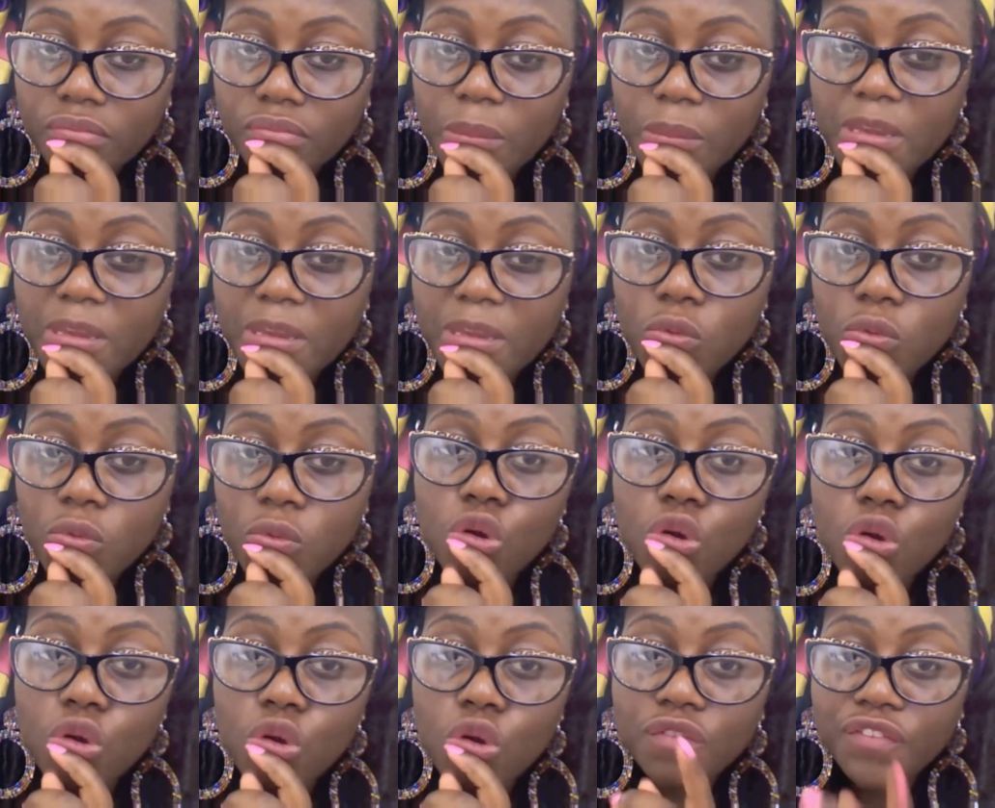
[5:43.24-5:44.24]
People
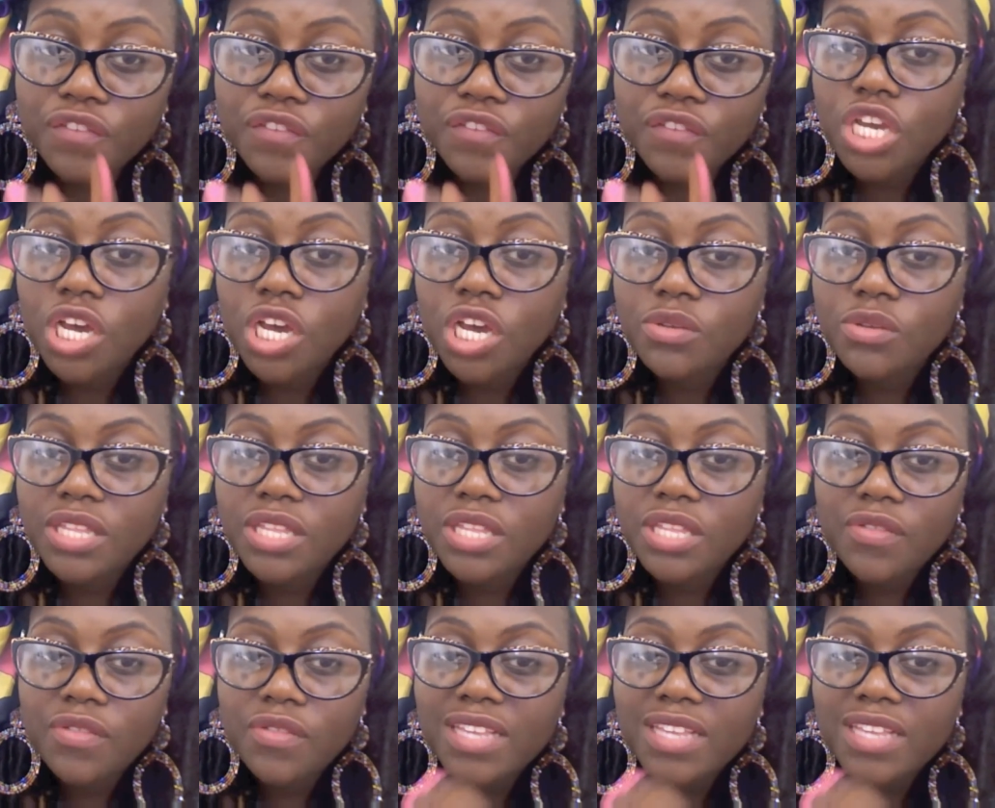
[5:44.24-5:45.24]
watch videos and they
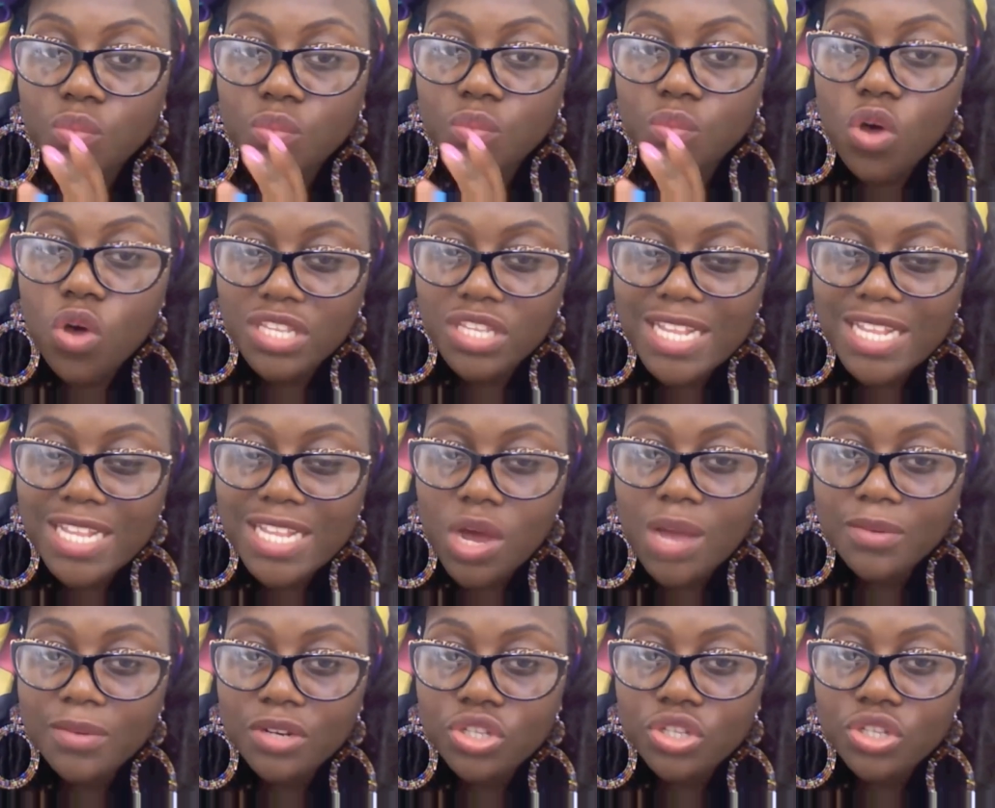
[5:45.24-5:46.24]
go, that's exactly what
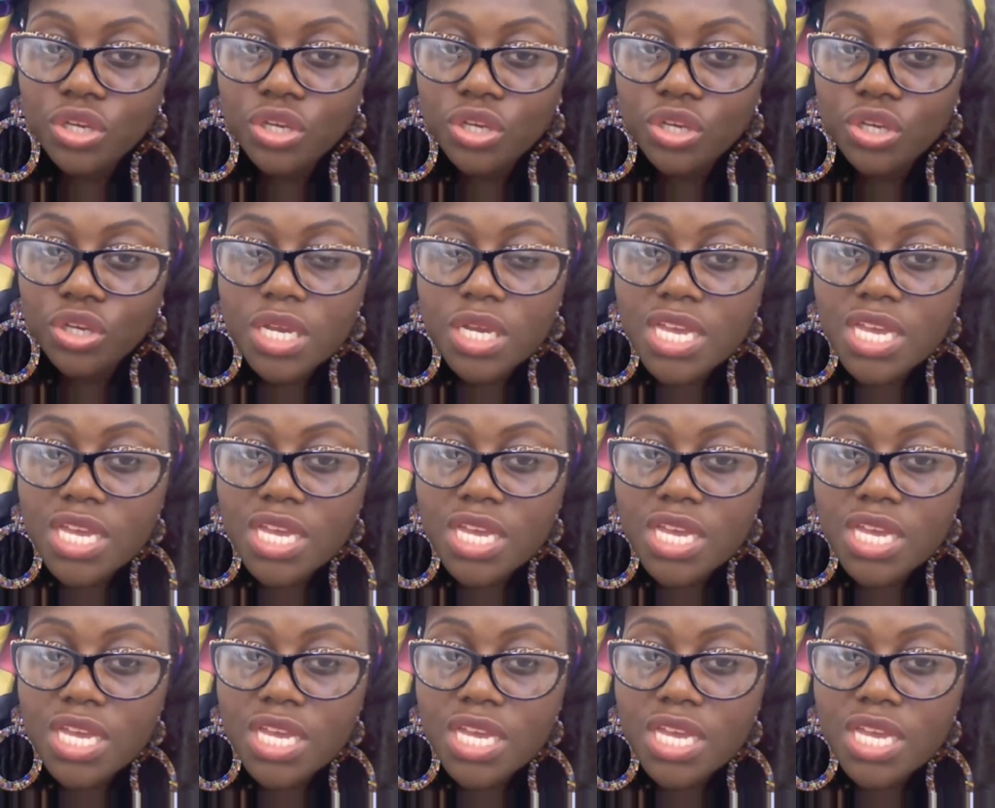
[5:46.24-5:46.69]
I'm going to do.